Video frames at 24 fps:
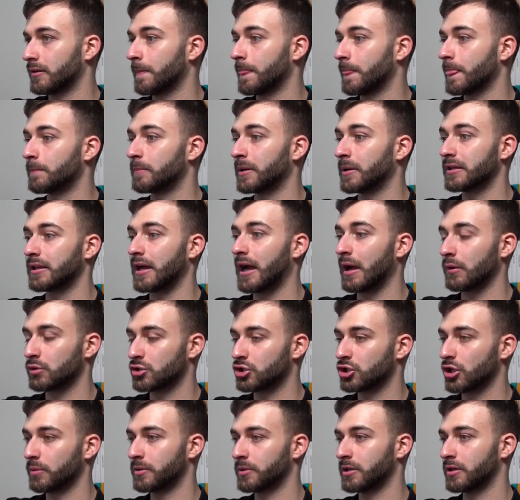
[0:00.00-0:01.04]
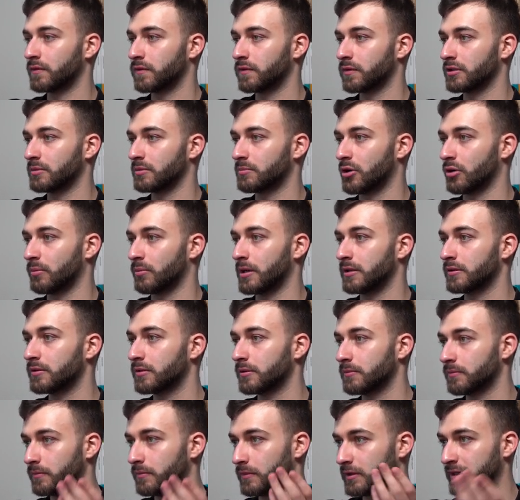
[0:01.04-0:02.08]
But I'll stop here for the moment.
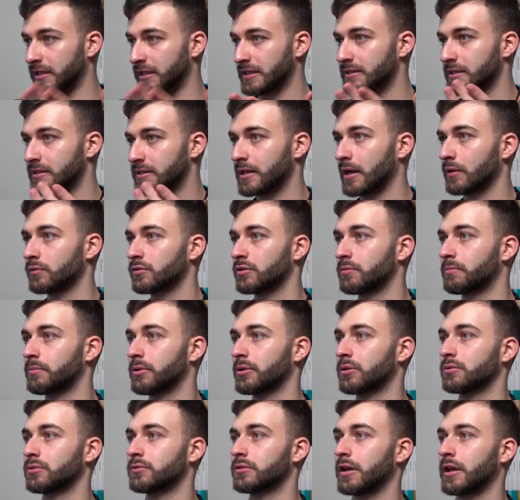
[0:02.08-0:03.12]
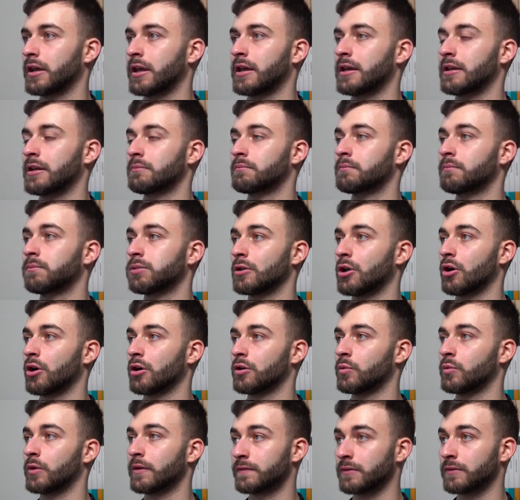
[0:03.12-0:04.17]
This is how to build a blog
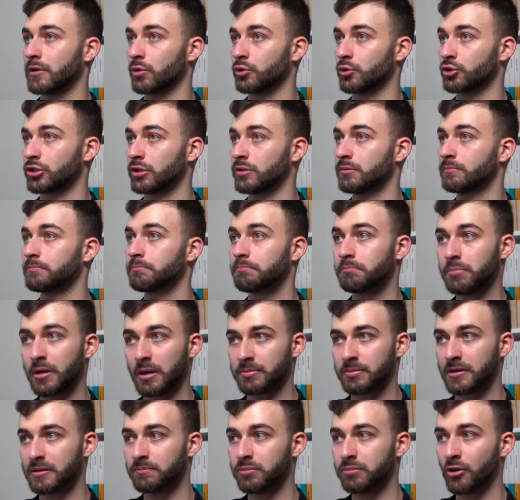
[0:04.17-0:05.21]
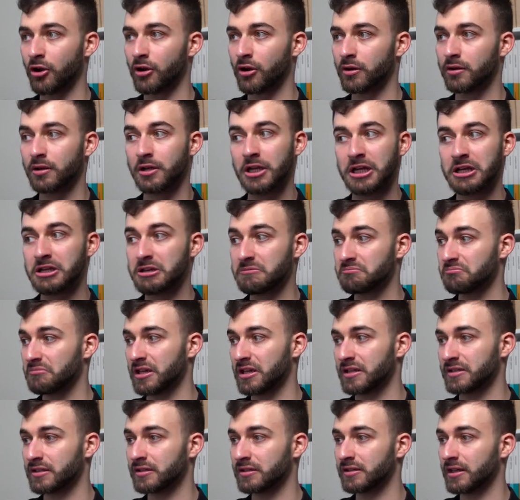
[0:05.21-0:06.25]
with Notion, public blog,
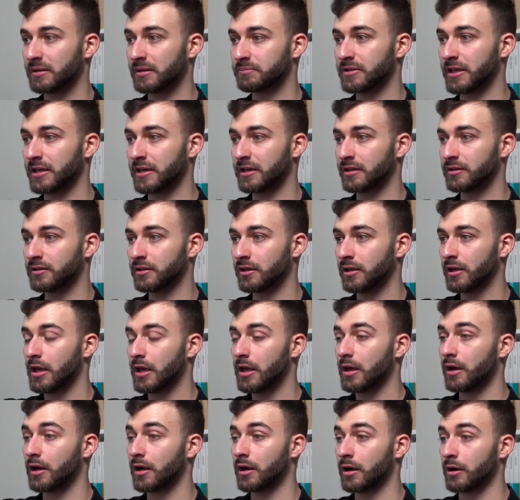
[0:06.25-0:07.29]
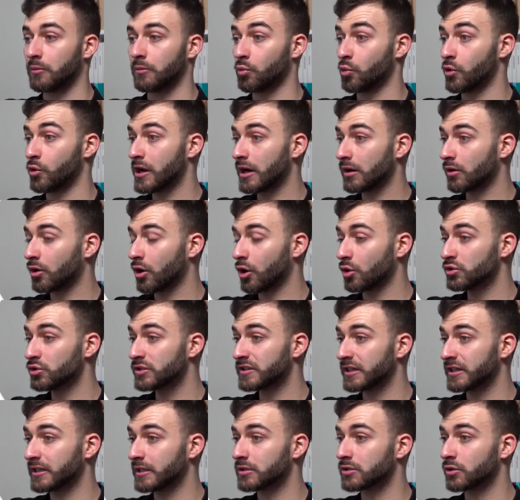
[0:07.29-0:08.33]
instantly updated. Uh, we are
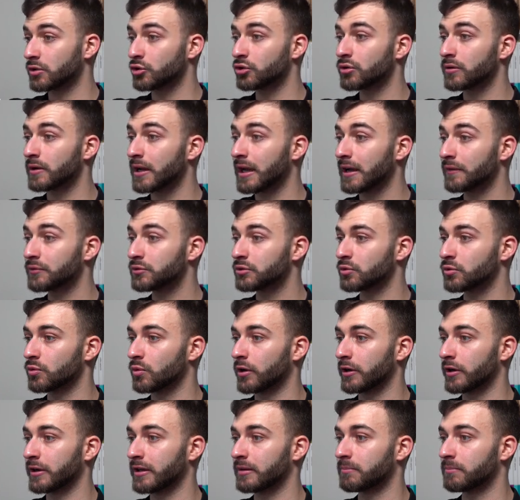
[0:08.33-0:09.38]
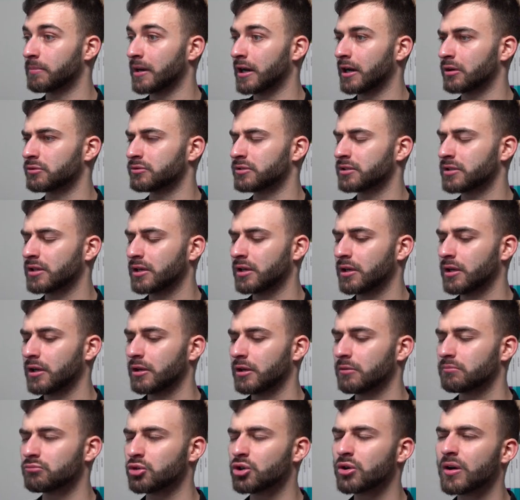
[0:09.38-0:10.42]
hosting it, so you don't have to worry about.
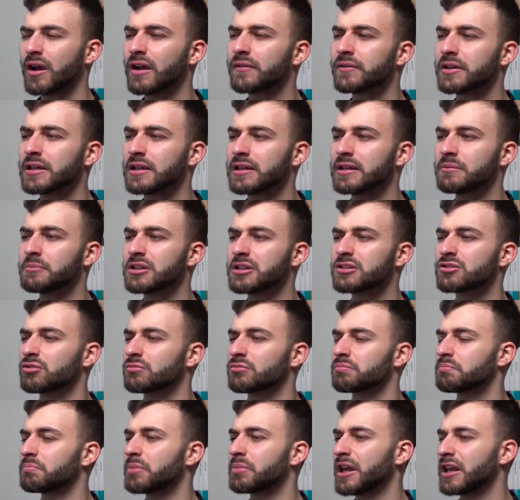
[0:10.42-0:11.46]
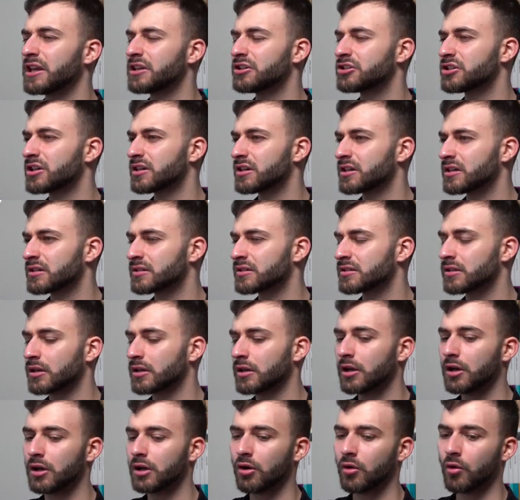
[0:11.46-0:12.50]
We don't have any limits on pages
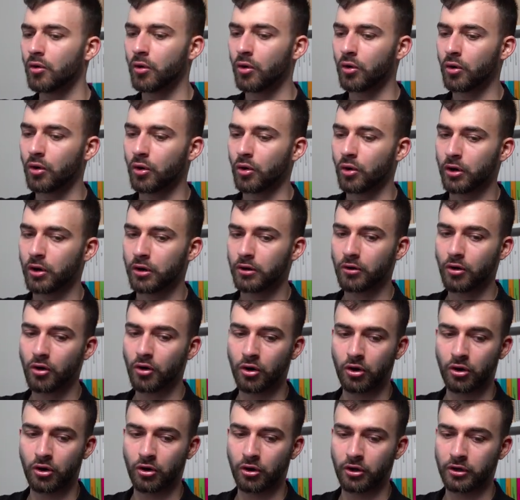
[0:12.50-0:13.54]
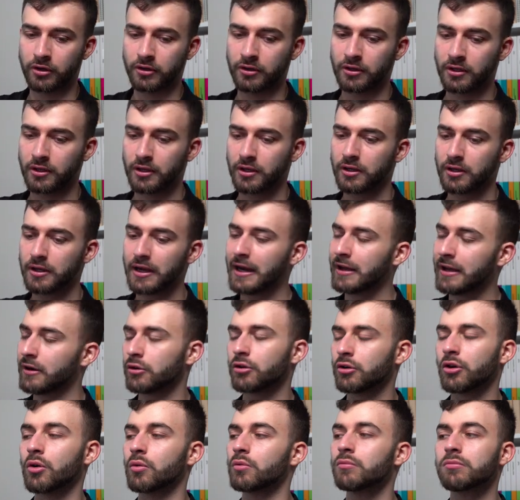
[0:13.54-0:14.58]
or on I don't
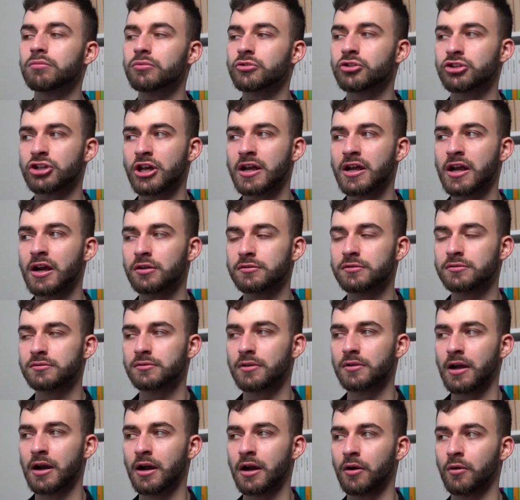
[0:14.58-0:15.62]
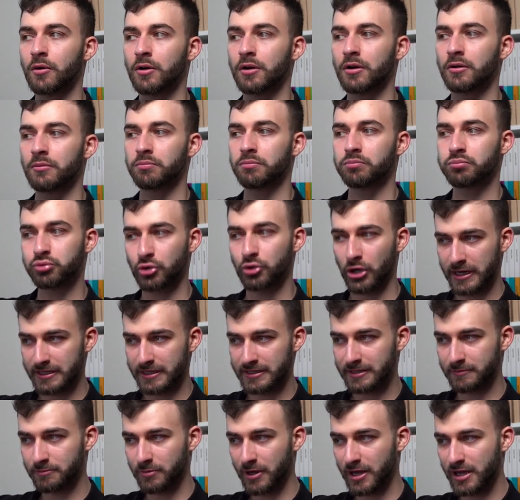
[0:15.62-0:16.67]
know check out our
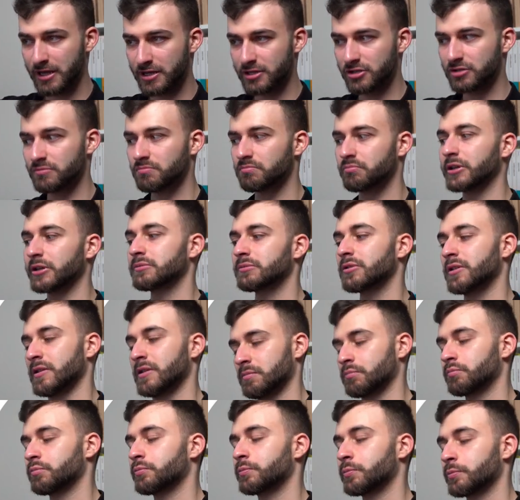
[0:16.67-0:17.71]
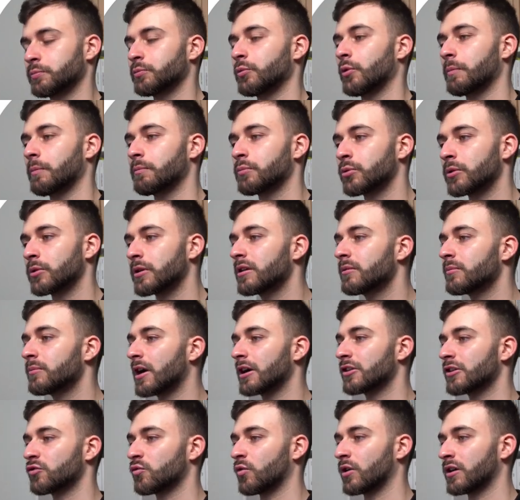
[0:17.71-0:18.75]
pricing page, but it's we pretty
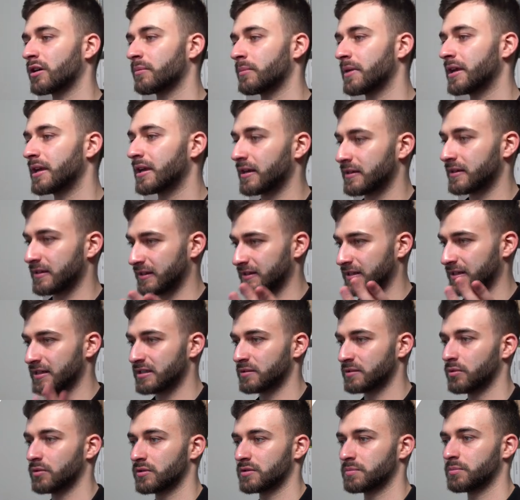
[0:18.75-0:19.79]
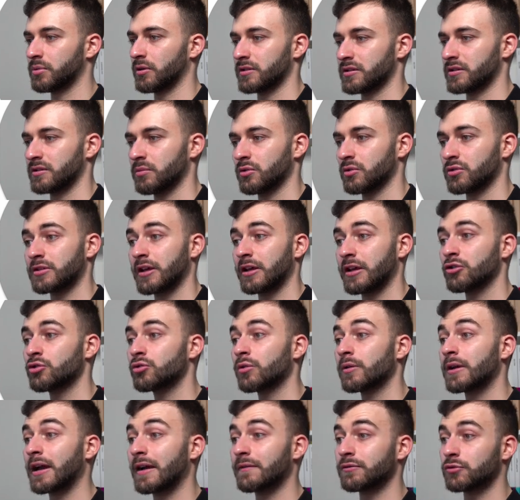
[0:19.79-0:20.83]
much want to make it as accessible as possible so that you don't
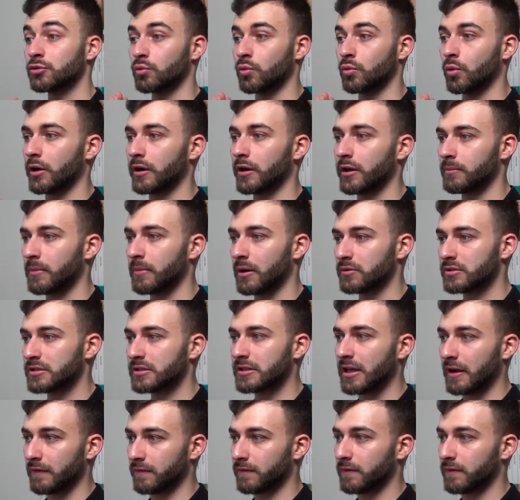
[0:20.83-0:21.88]
have to worry about stuff.